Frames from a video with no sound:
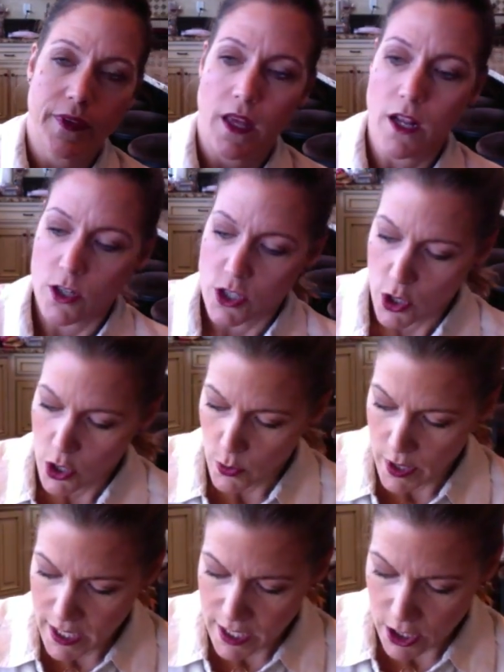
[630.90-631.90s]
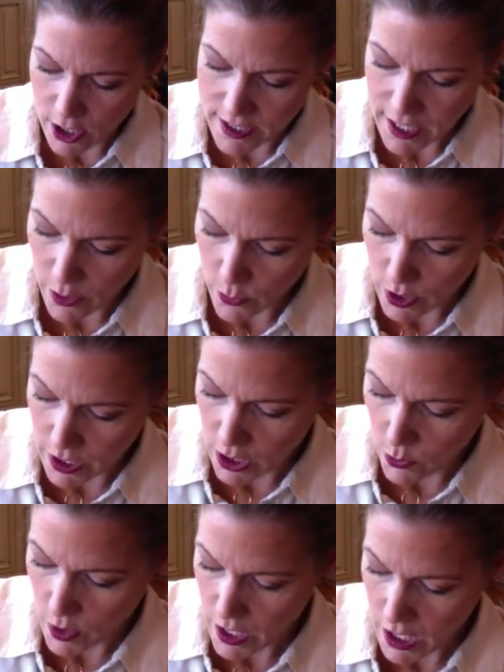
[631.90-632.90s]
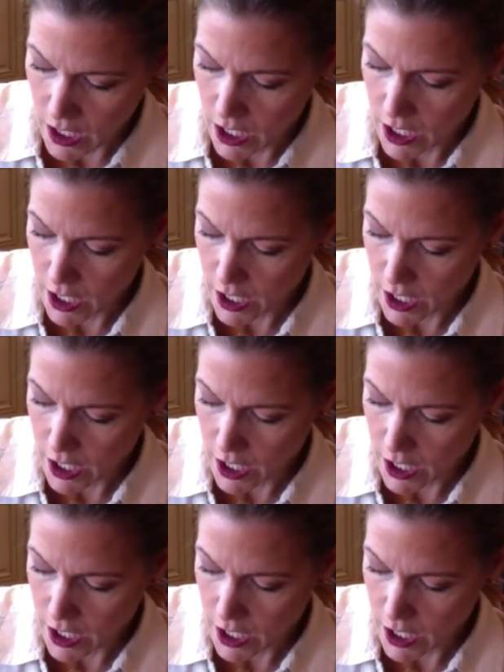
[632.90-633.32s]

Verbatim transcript: I'll show you what he looks like really quick.